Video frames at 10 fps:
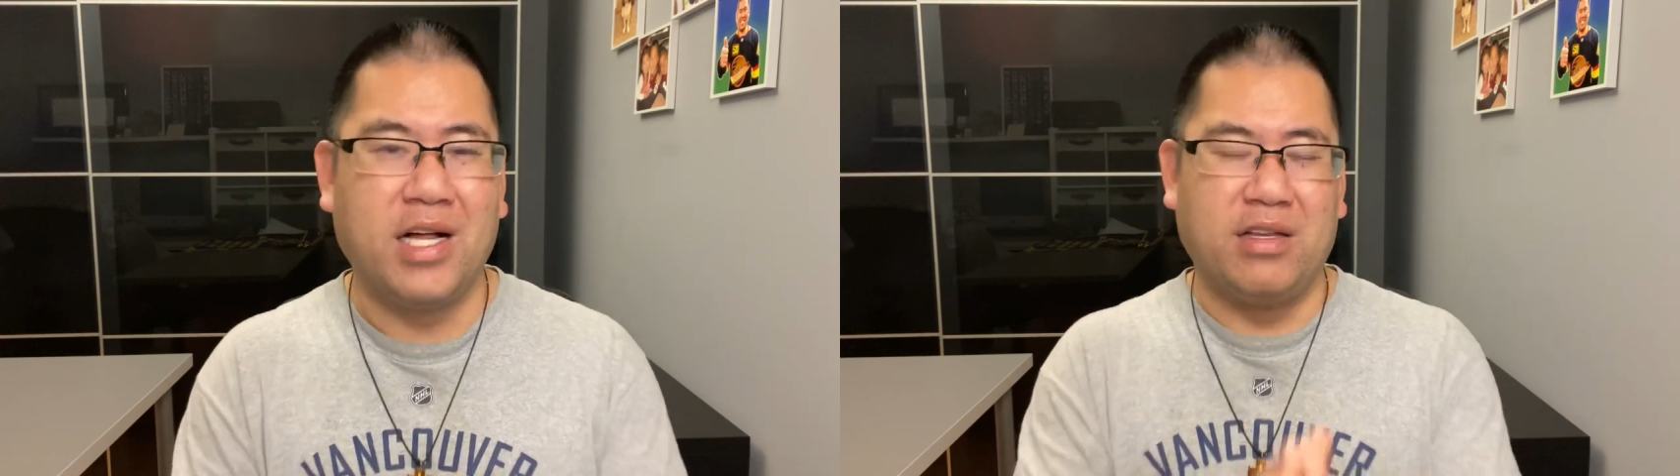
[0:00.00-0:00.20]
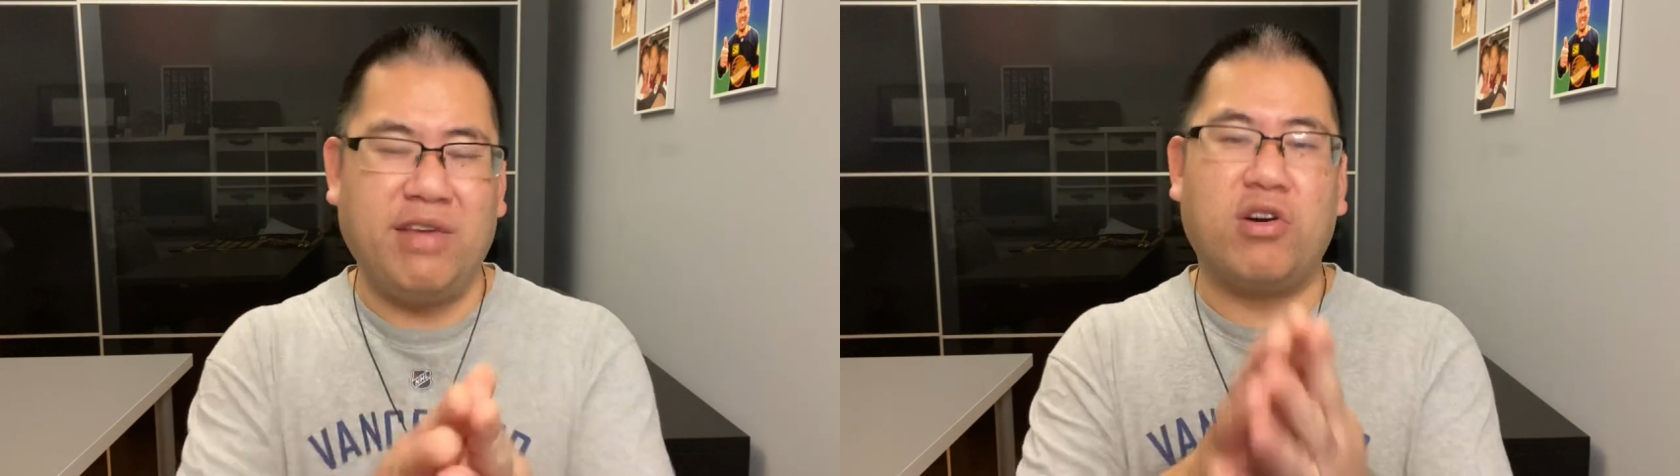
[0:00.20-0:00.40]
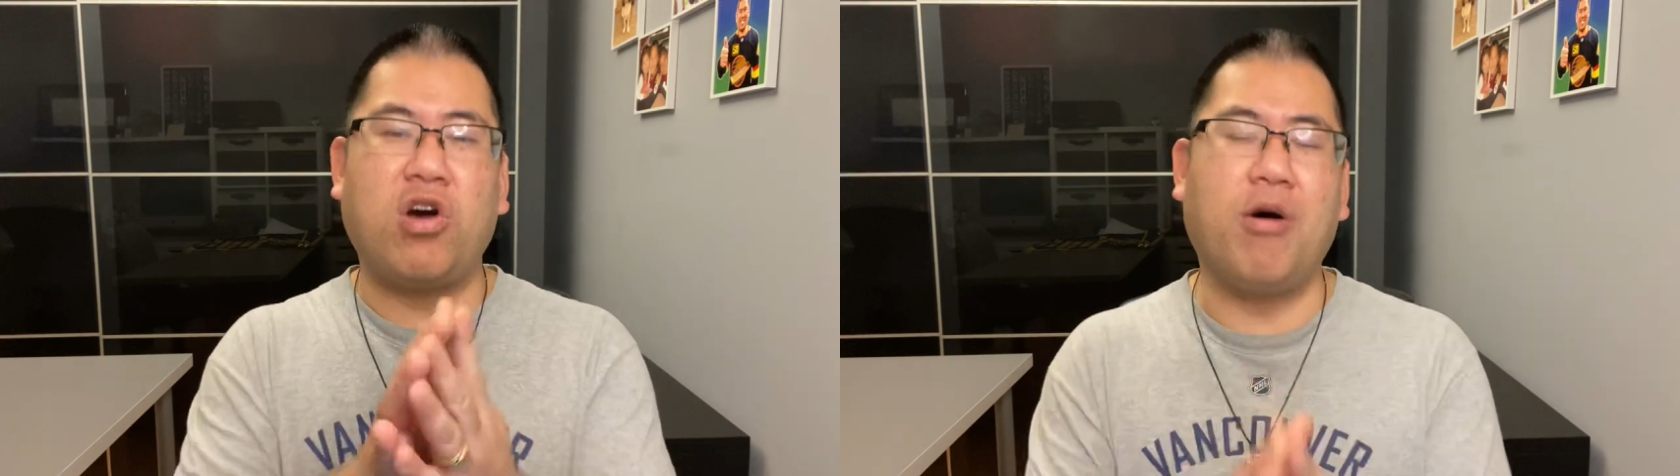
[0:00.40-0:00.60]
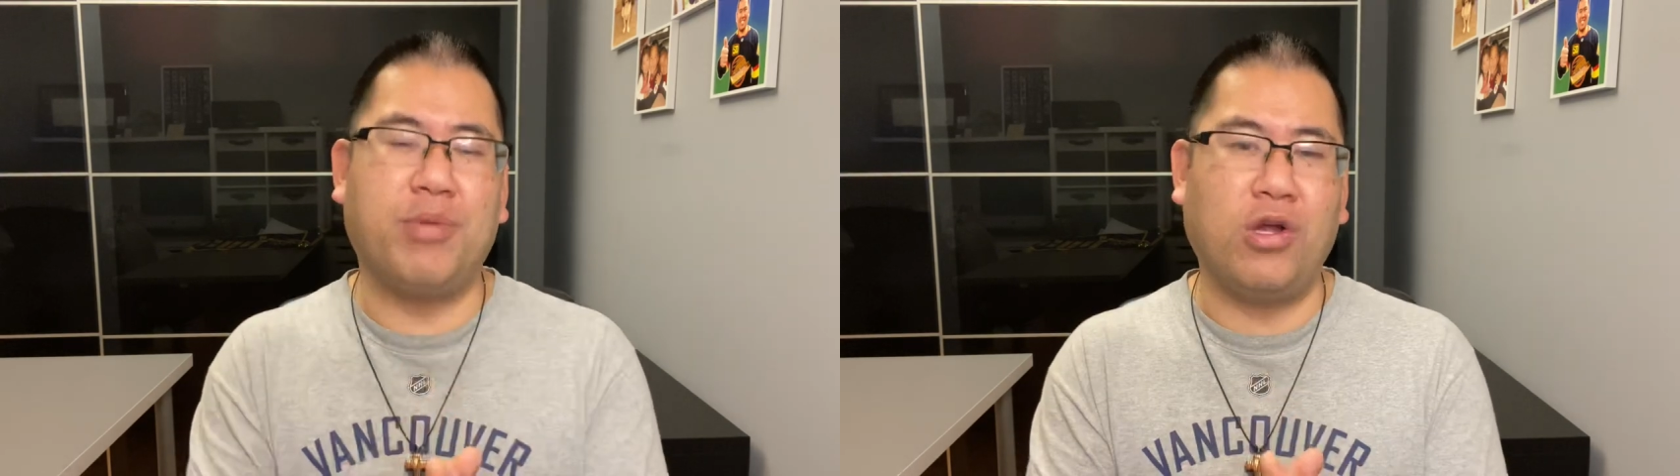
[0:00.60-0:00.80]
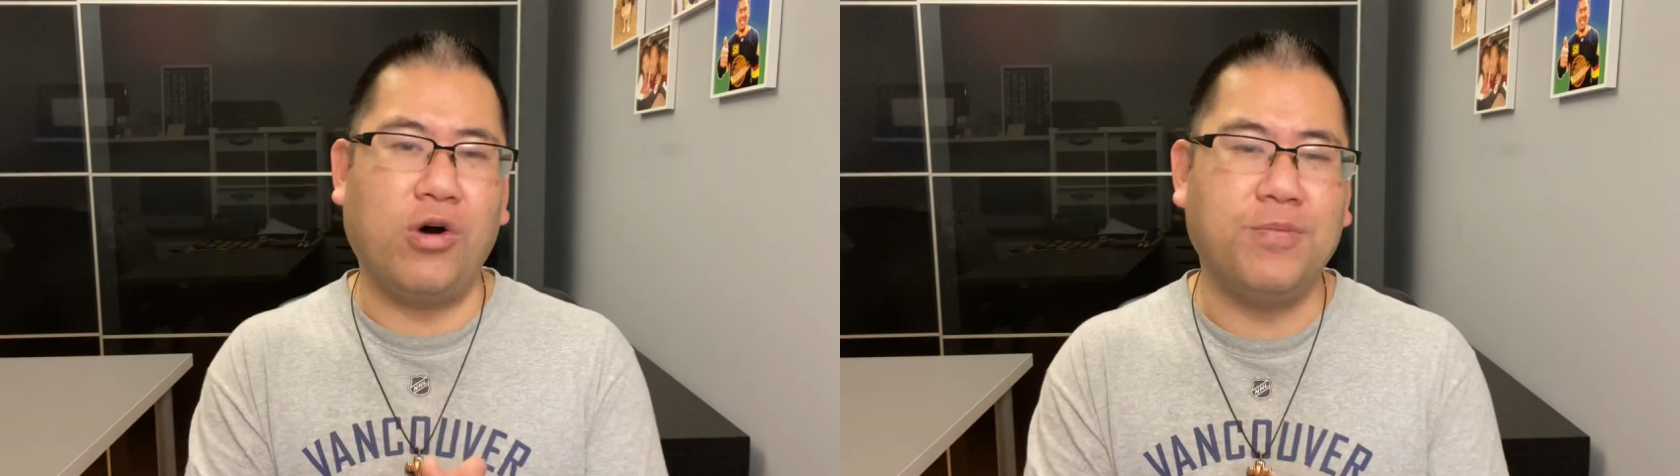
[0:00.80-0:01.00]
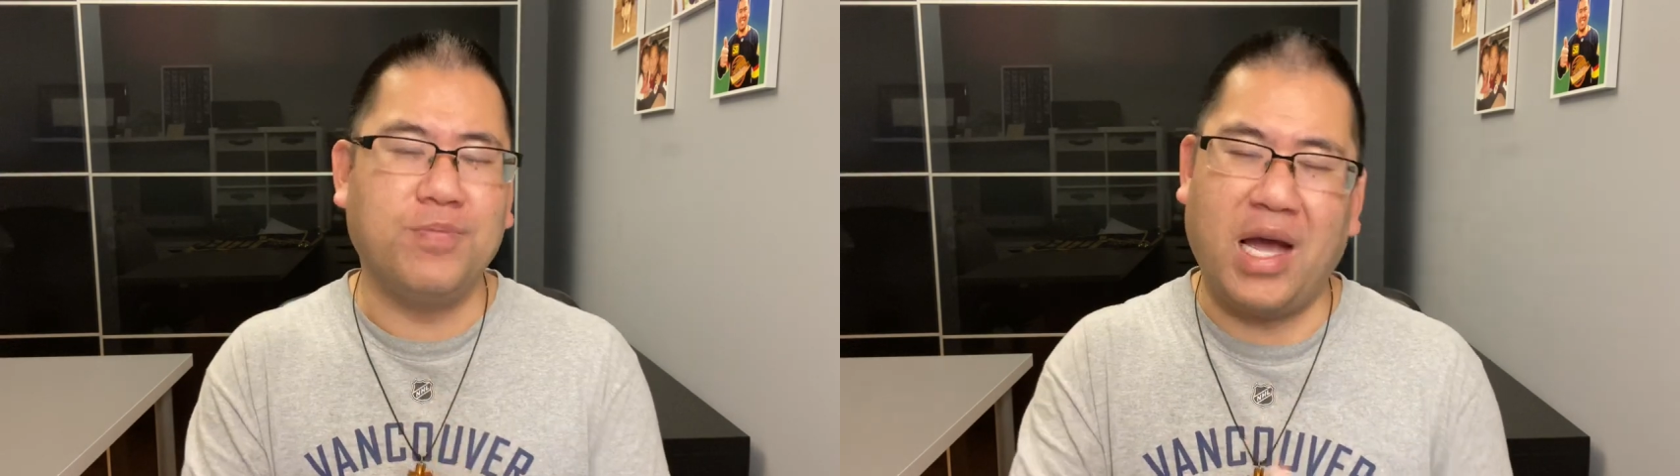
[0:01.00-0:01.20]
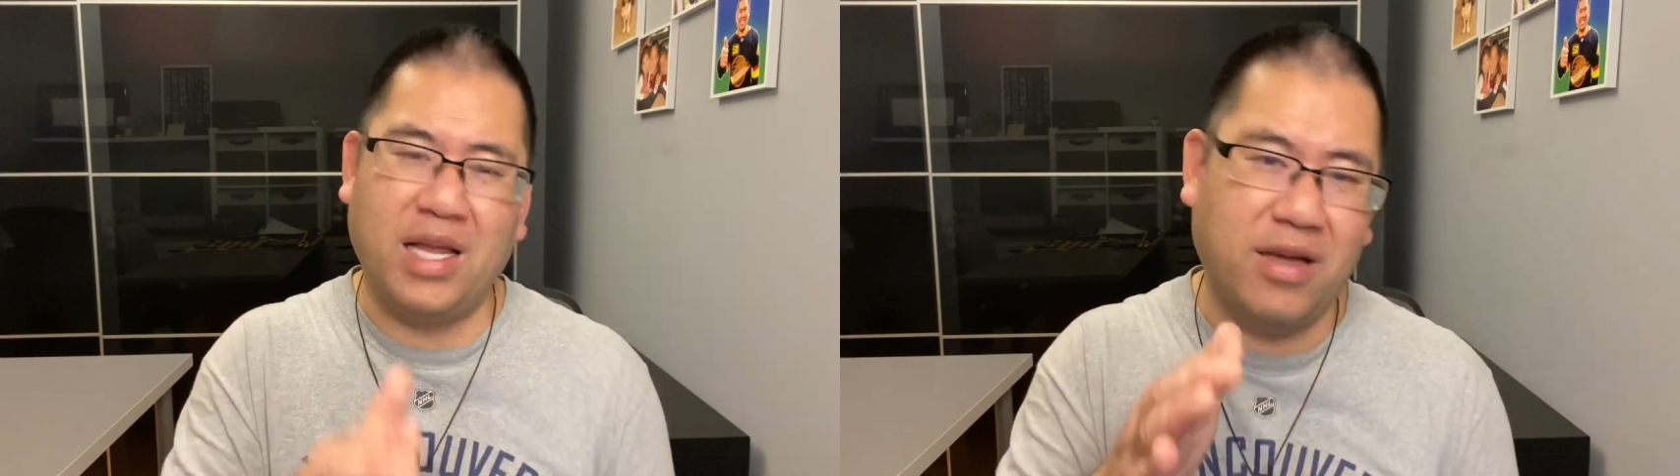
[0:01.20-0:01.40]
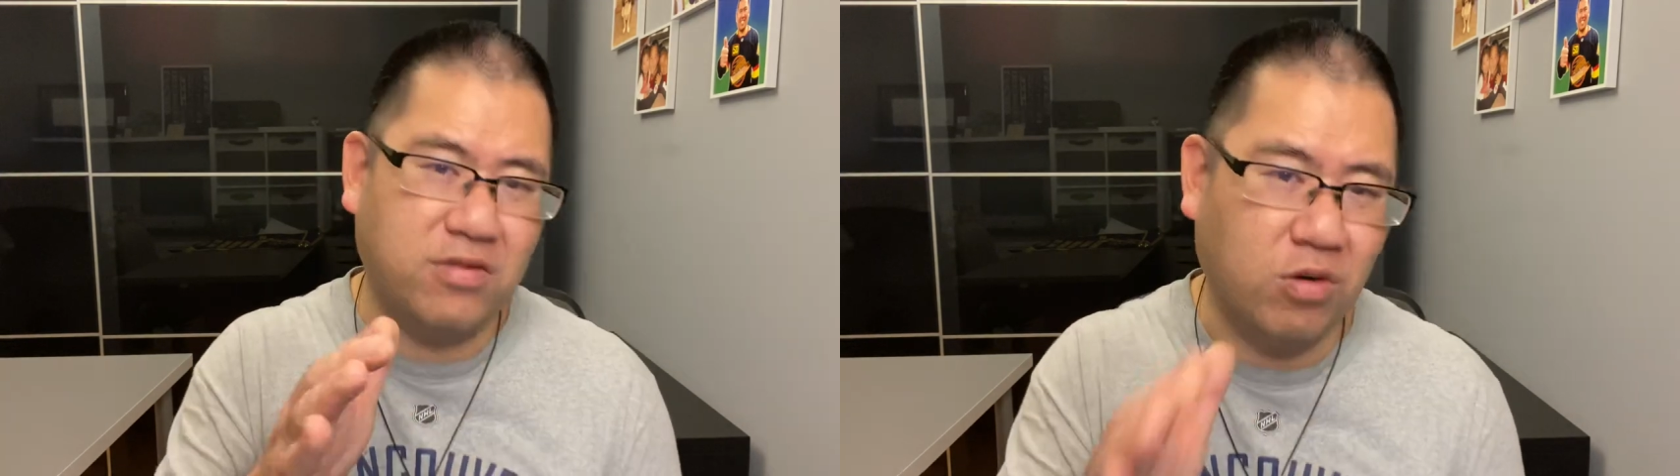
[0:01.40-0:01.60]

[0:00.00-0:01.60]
Leave a comment below. I'd love